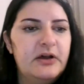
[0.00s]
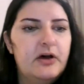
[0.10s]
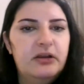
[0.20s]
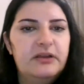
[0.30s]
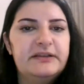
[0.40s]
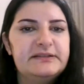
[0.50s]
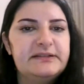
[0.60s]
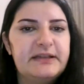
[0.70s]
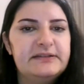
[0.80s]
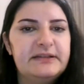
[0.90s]
all of the
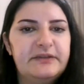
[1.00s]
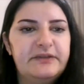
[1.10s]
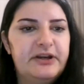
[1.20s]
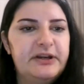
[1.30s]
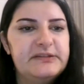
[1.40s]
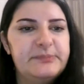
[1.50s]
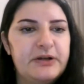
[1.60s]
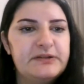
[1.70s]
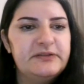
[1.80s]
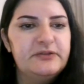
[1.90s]
sites in the various
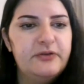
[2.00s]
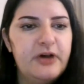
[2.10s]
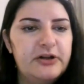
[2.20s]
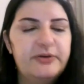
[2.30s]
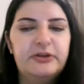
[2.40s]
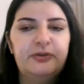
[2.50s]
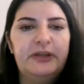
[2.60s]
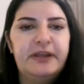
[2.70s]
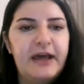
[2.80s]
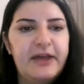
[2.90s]
parts of Novato,
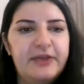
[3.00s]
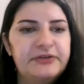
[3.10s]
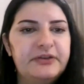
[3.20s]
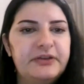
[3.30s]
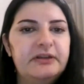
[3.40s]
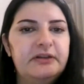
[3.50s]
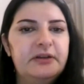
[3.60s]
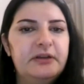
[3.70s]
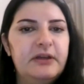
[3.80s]
including Atherton,